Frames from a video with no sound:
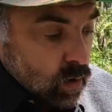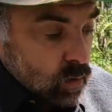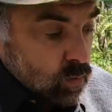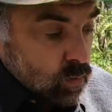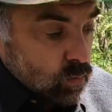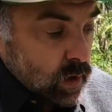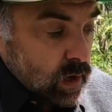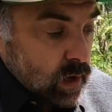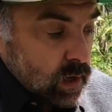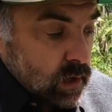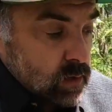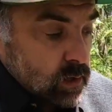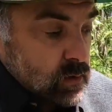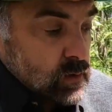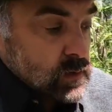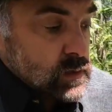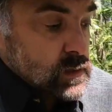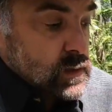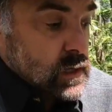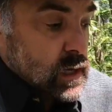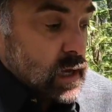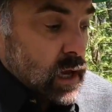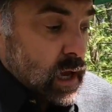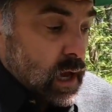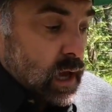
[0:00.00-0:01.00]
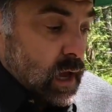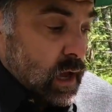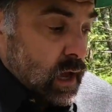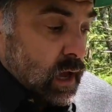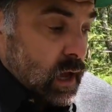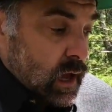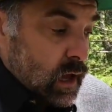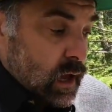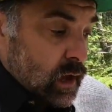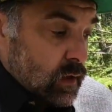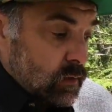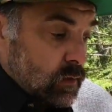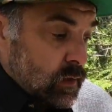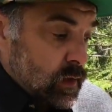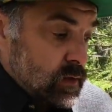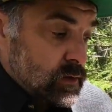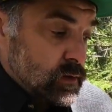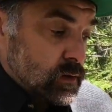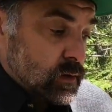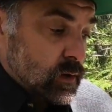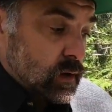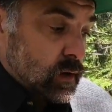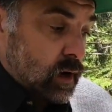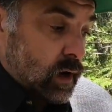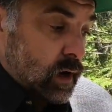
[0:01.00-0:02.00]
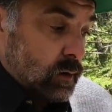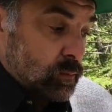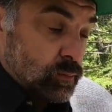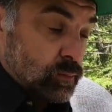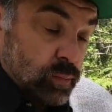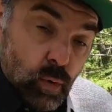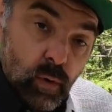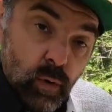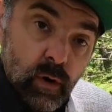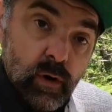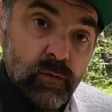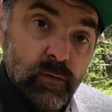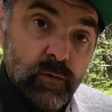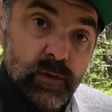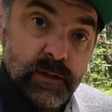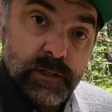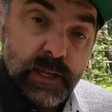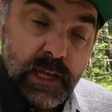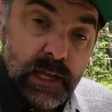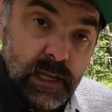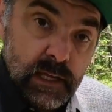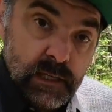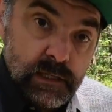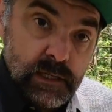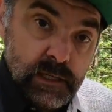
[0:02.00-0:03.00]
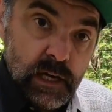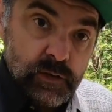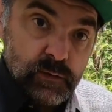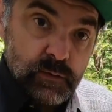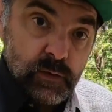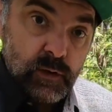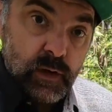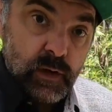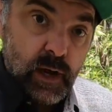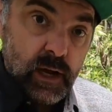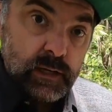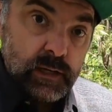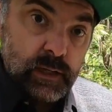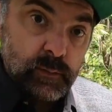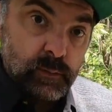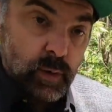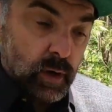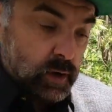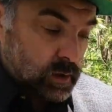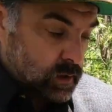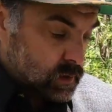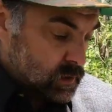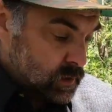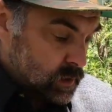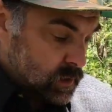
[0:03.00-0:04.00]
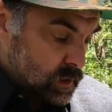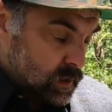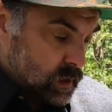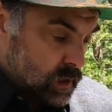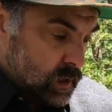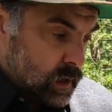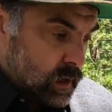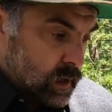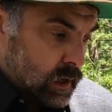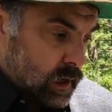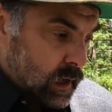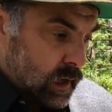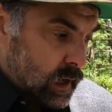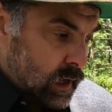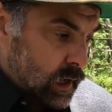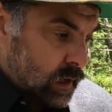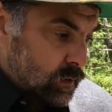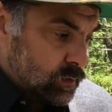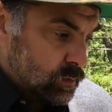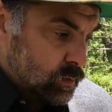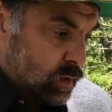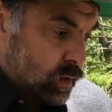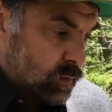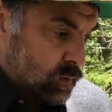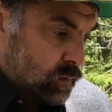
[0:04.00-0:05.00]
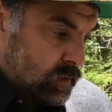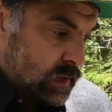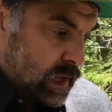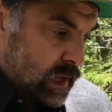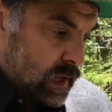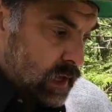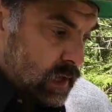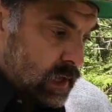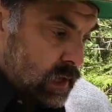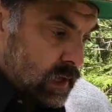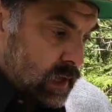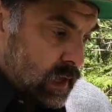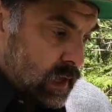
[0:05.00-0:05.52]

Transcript: Radios, these are important for staying in touch with your hunting partner throughout the day.